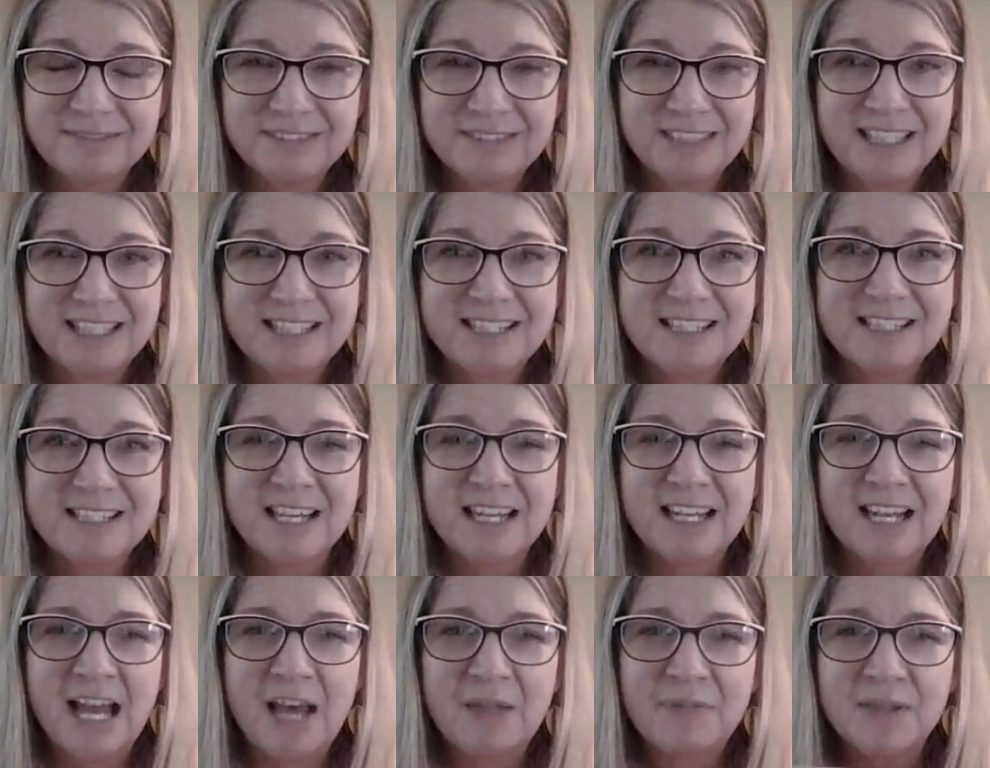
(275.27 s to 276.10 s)
It
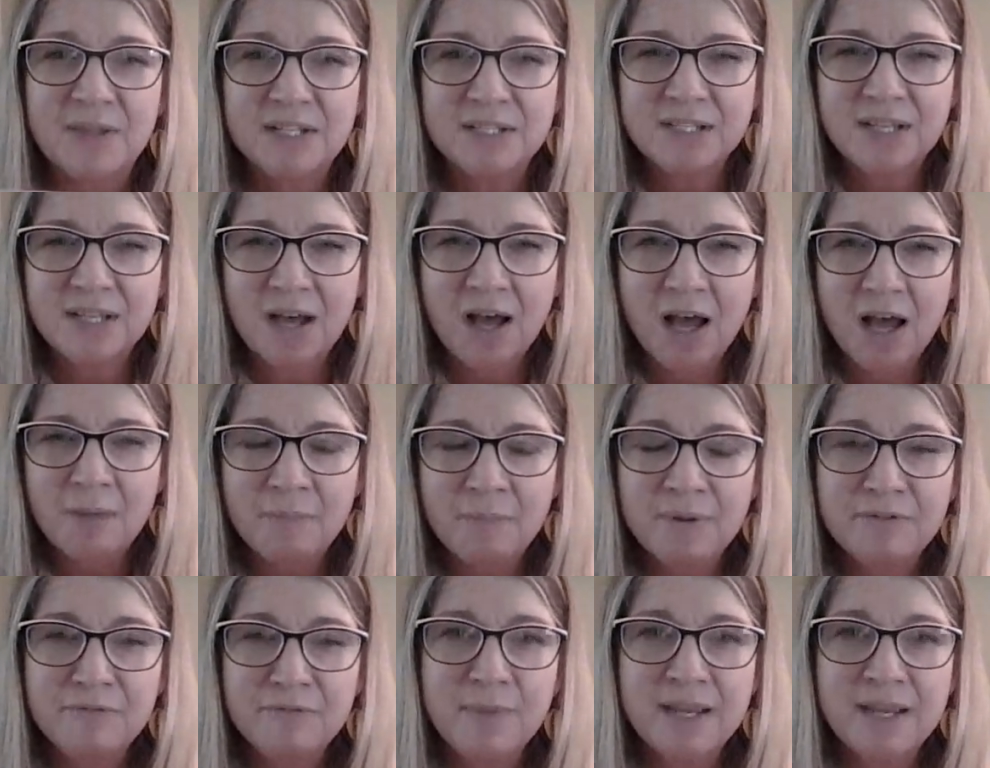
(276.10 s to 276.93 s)
said, at the top
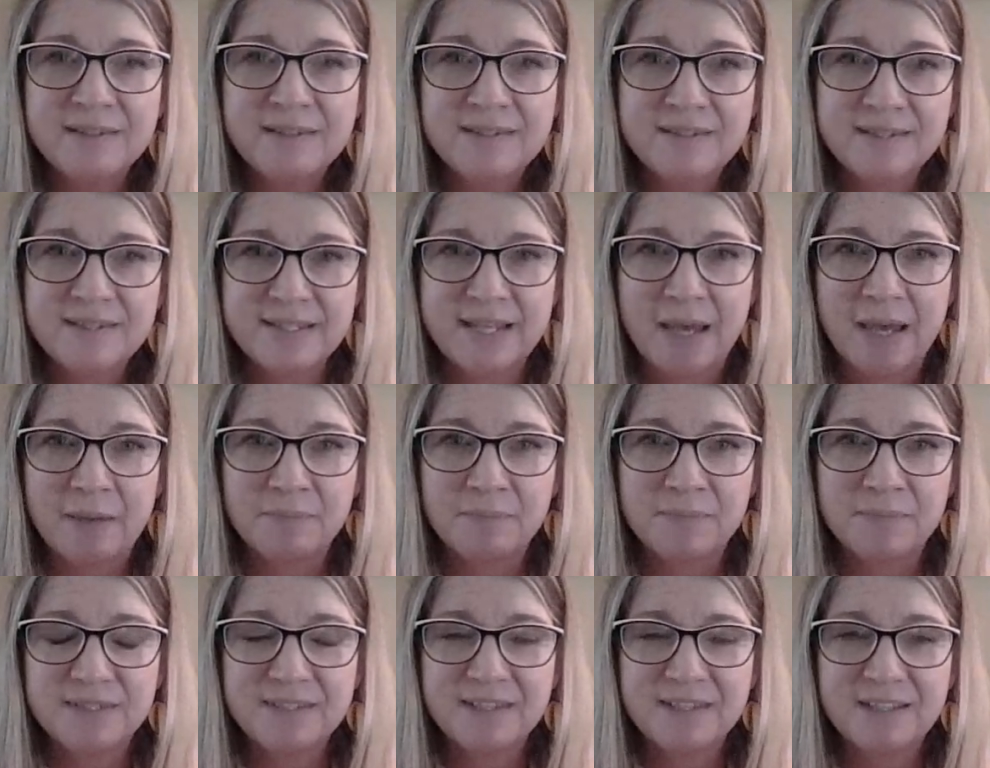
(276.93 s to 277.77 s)
of my
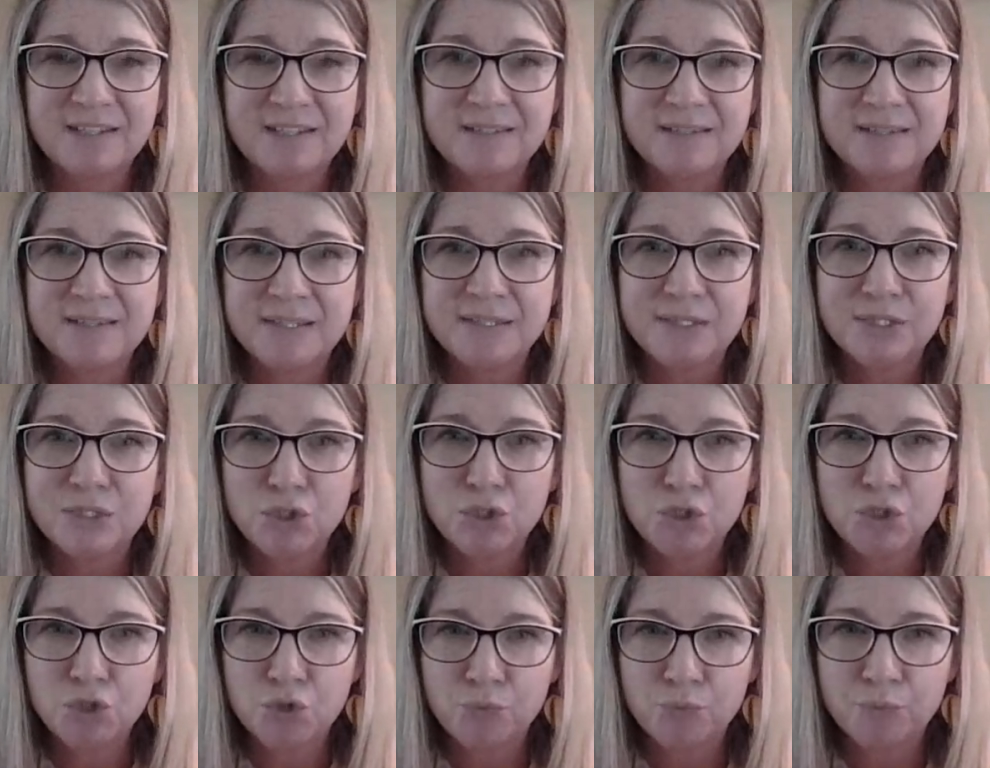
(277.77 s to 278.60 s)
steps is the
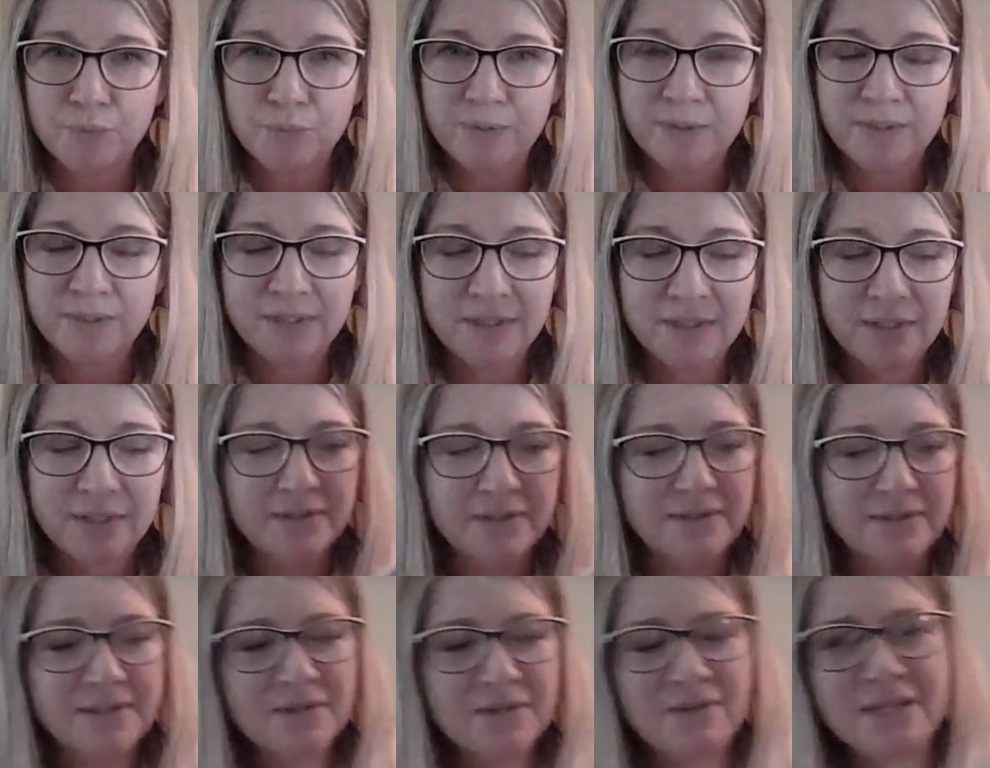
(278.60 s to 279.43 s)
stoop.
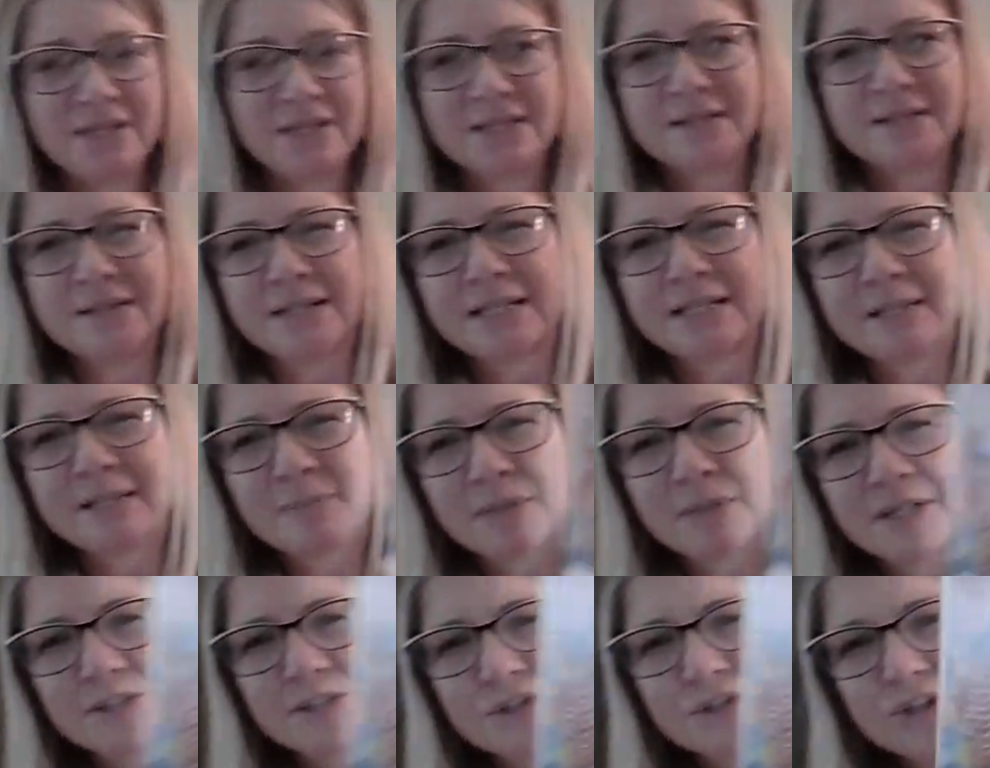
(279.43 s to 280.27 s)
So let's look at the
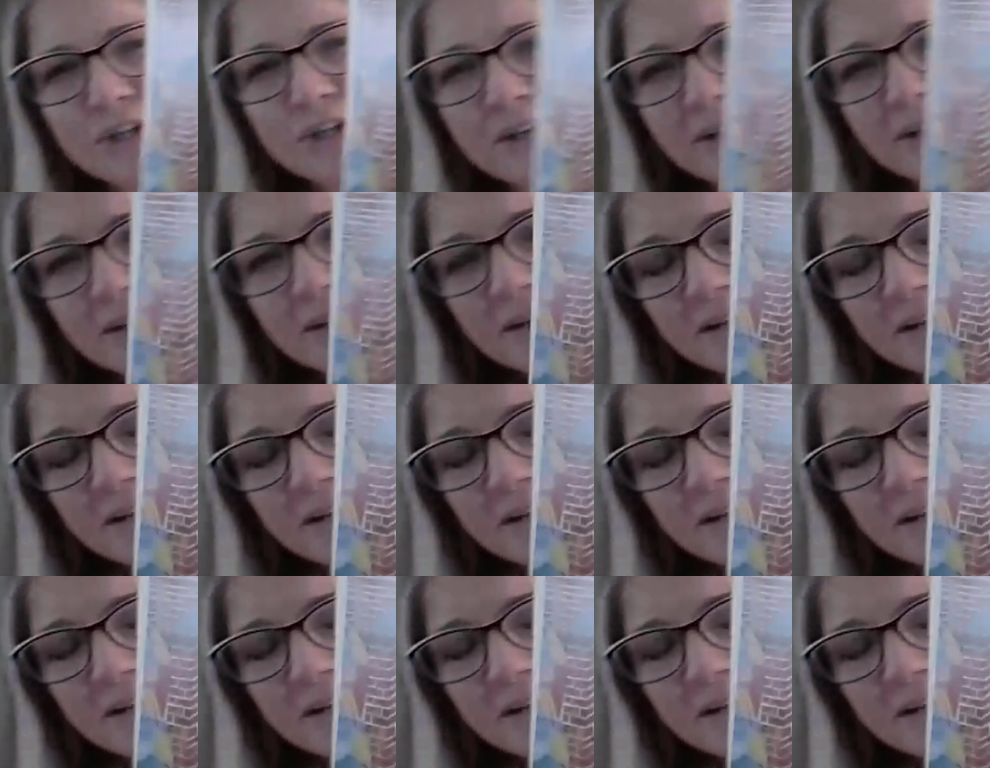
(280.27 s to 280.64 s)
picture.